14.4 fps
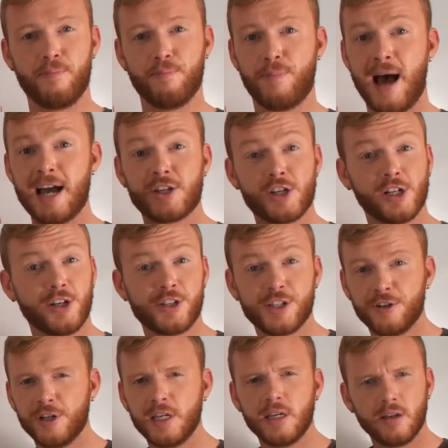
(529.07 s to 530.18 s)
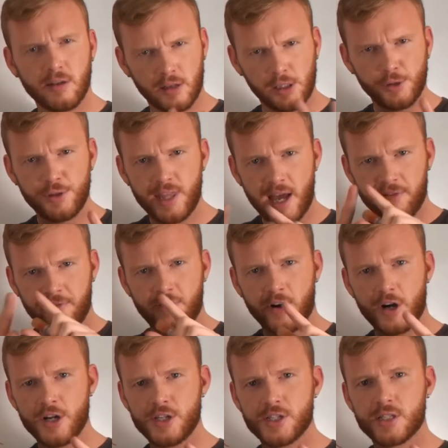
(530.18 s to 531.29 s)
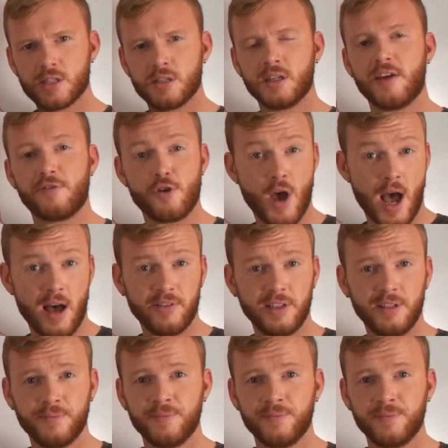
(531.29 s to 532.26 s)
bachelor degree. Include that first if you have it,